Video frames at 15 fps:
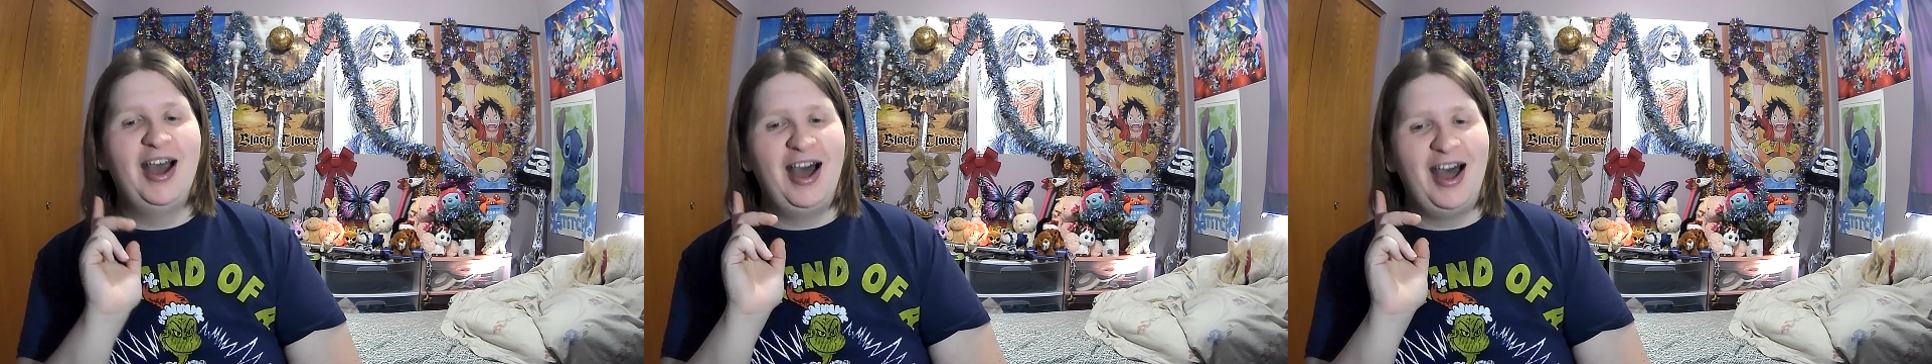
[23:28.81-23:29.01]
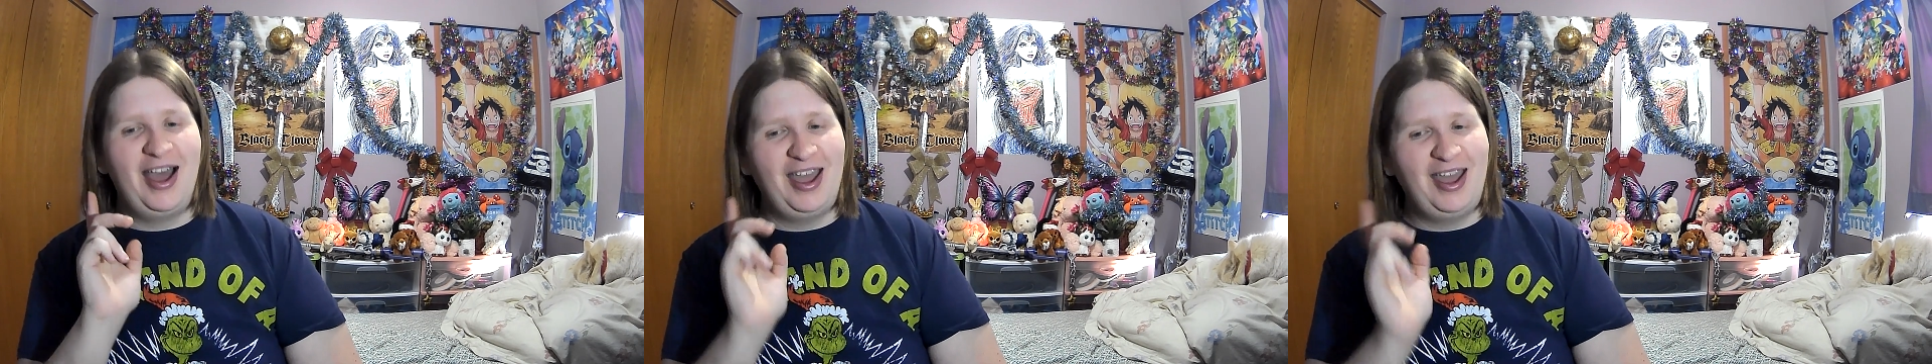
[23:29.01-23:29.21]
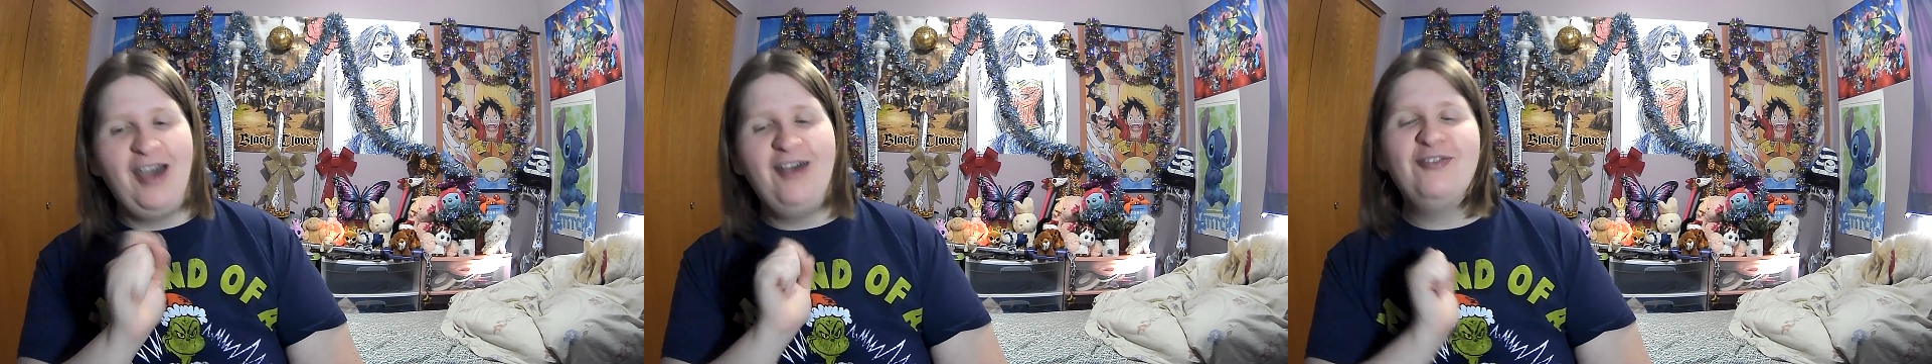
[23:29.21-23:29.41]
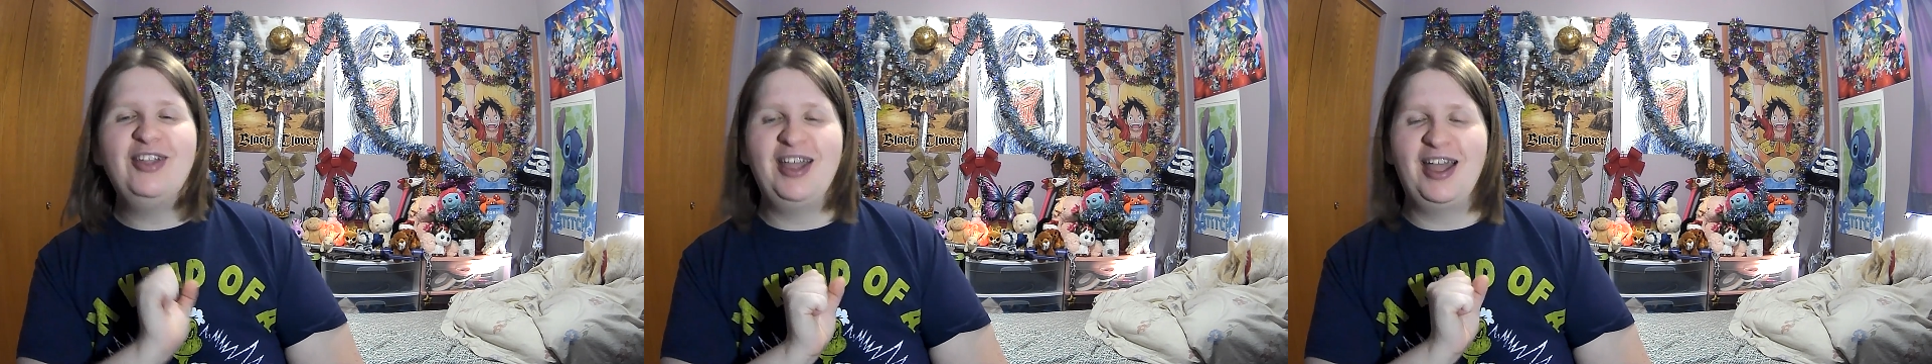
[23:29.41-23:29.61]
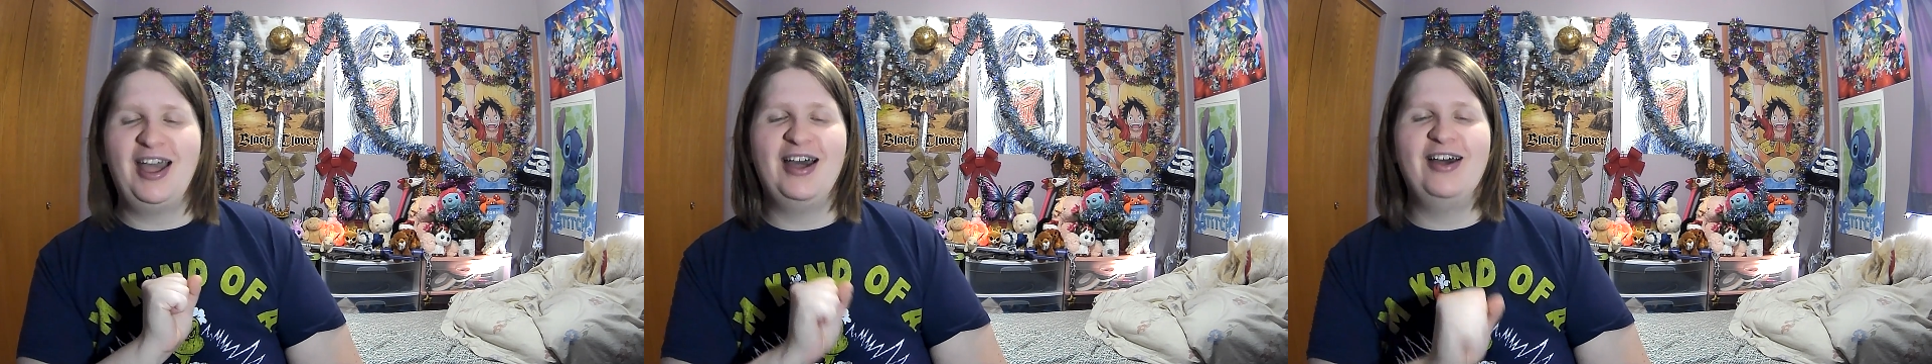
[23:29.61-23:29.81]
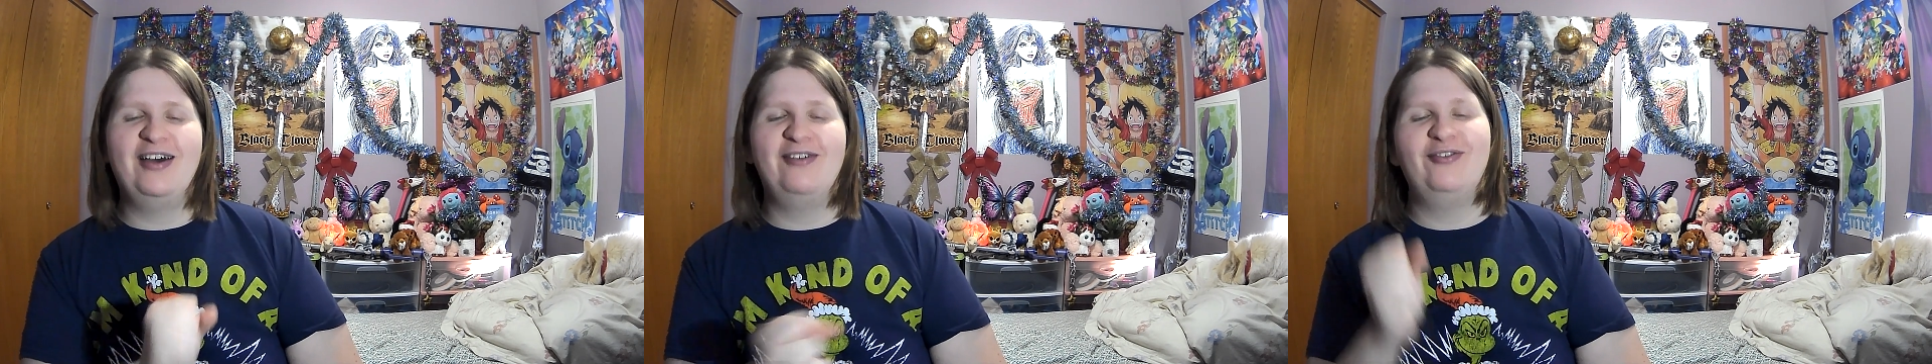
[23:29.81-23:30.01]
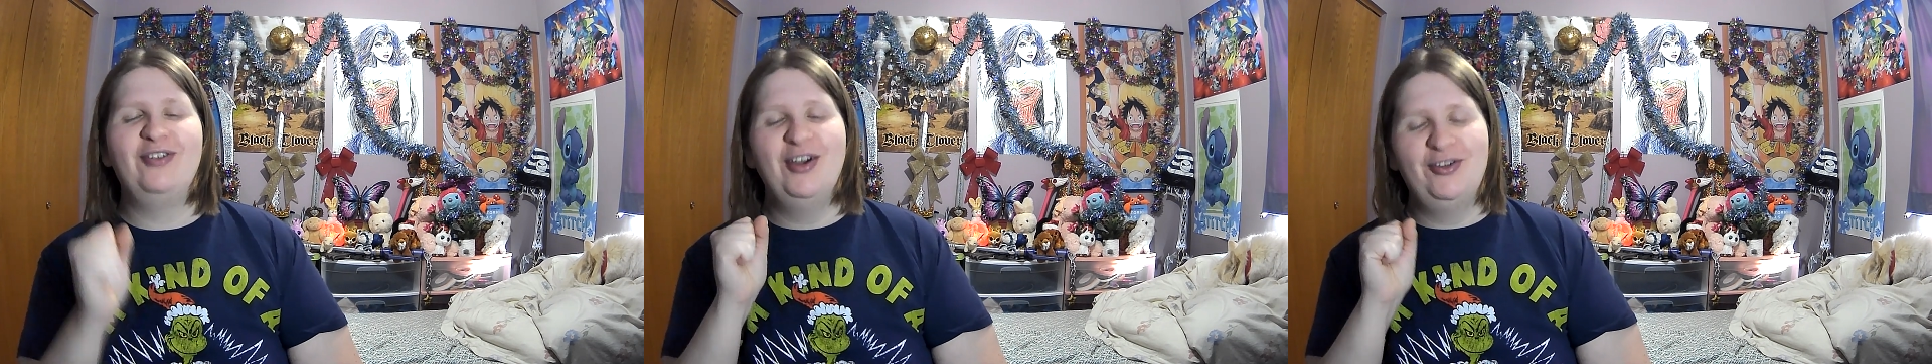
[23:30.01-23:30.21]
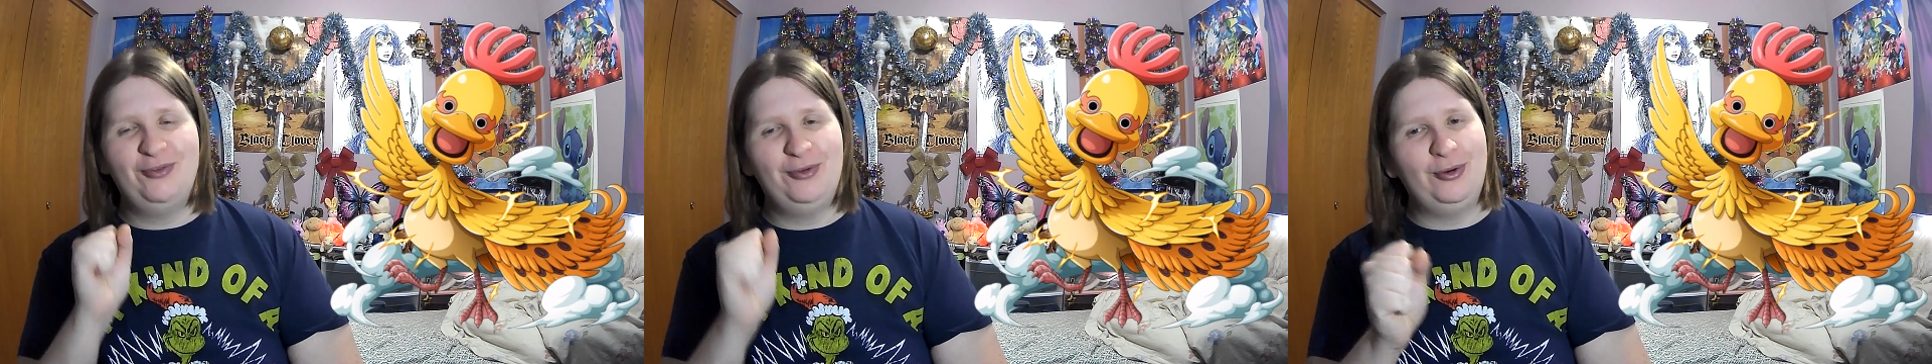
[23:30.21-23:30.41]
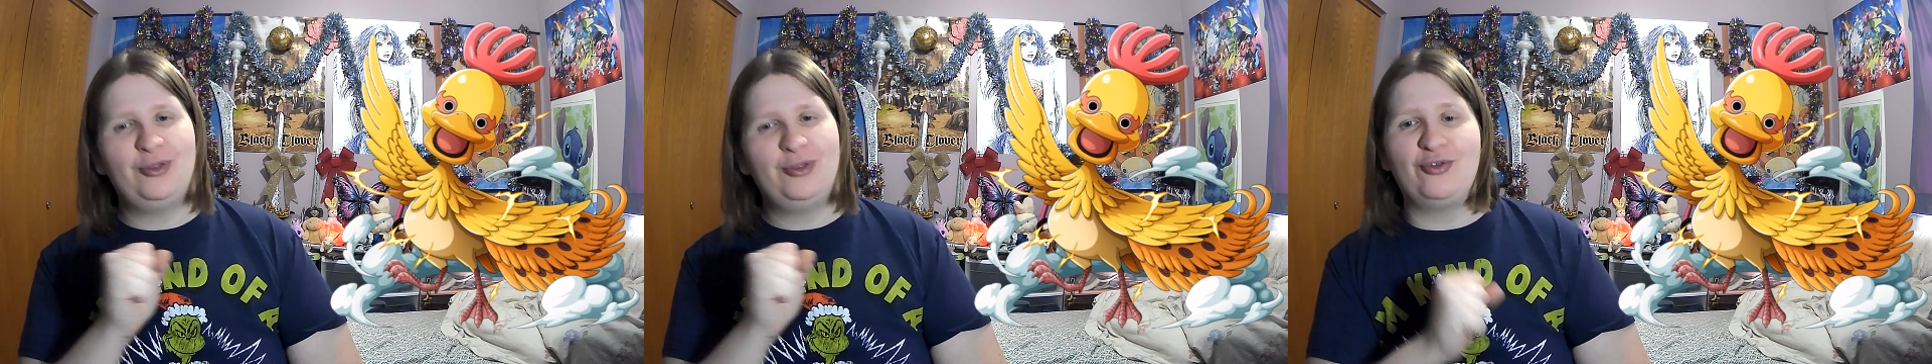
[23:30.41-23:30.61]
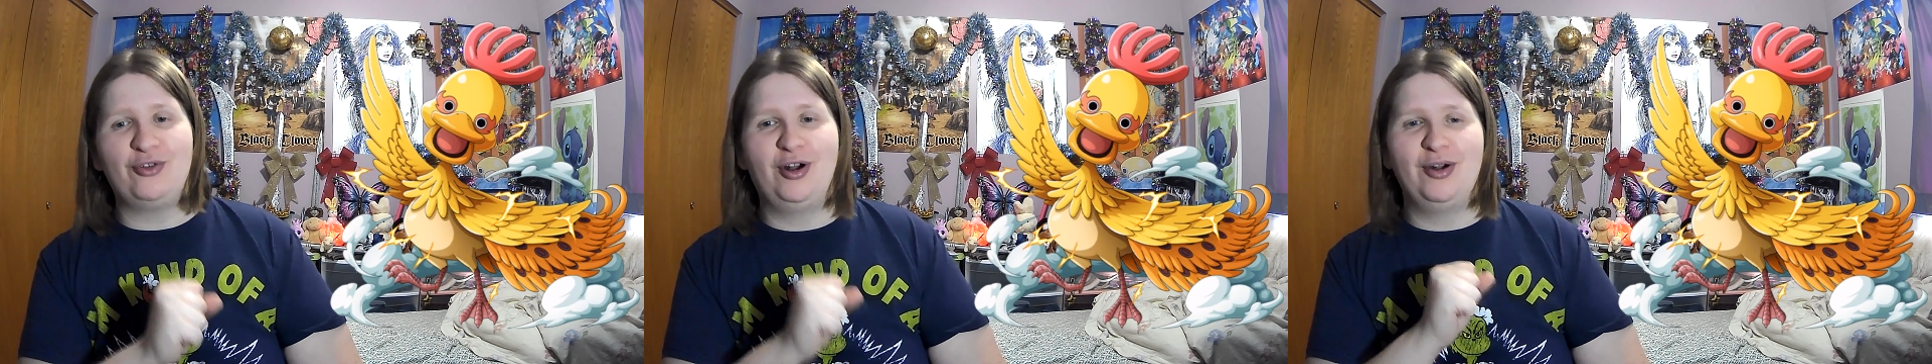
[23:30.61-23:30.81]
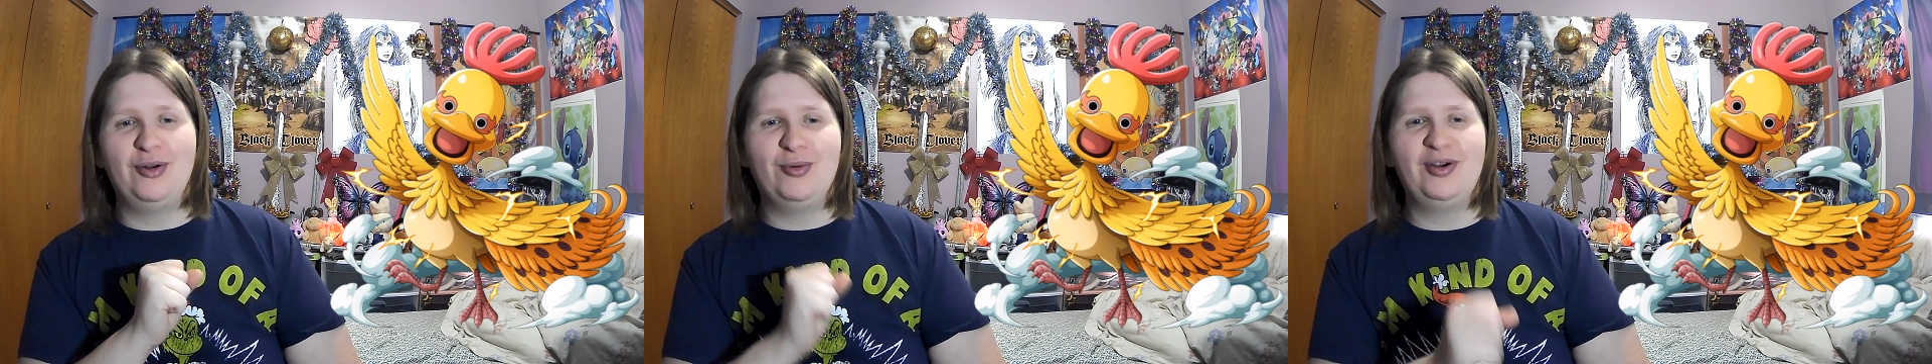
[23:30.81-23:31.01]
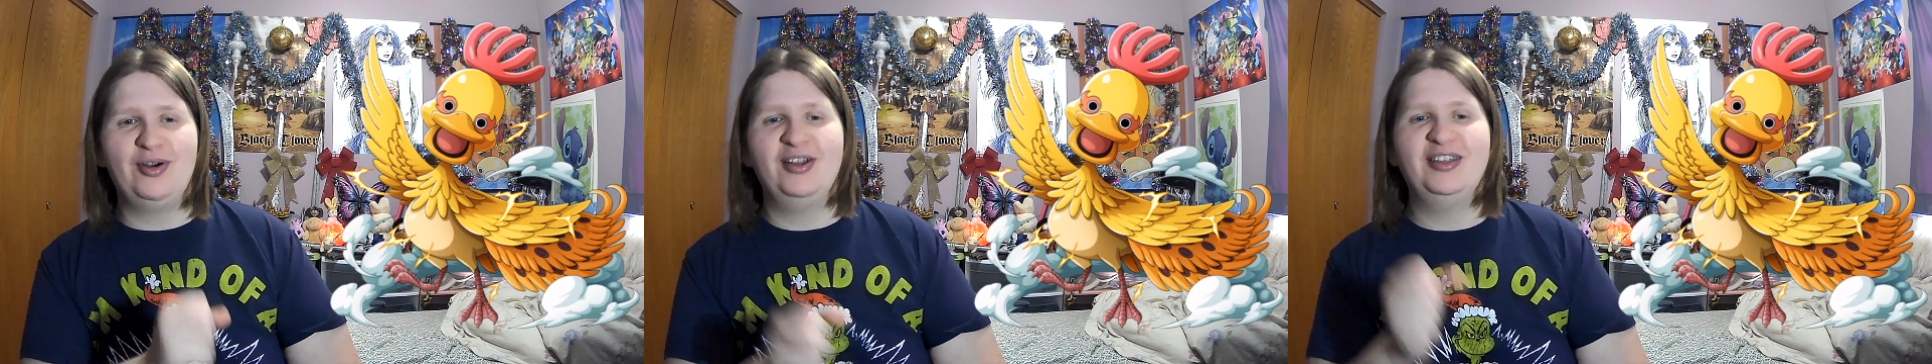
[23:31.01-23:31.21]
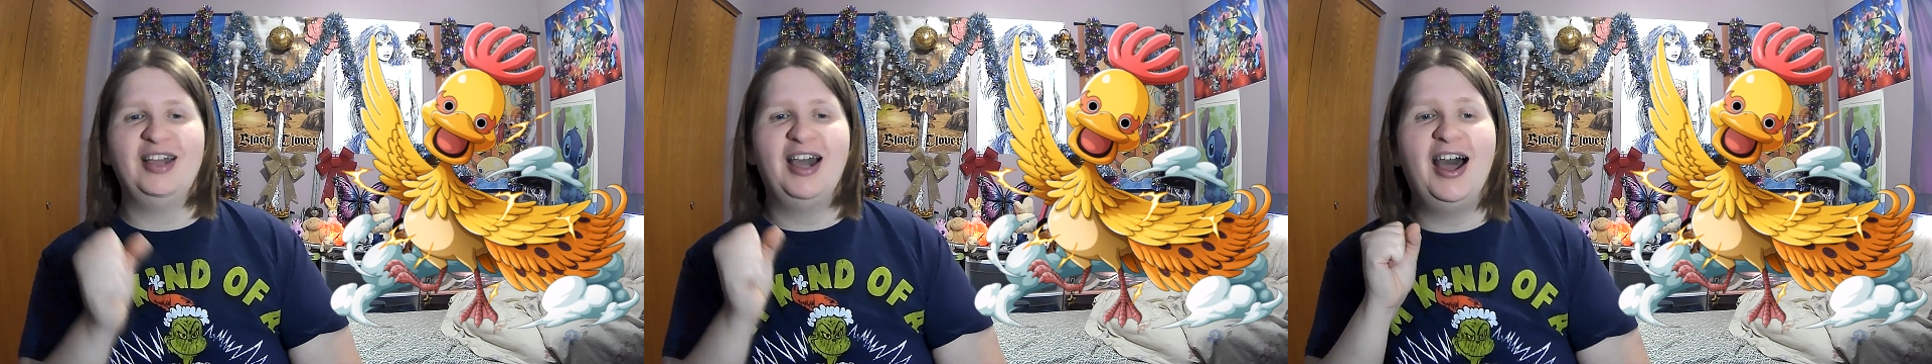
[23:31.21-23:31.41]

I have to have for Strong World,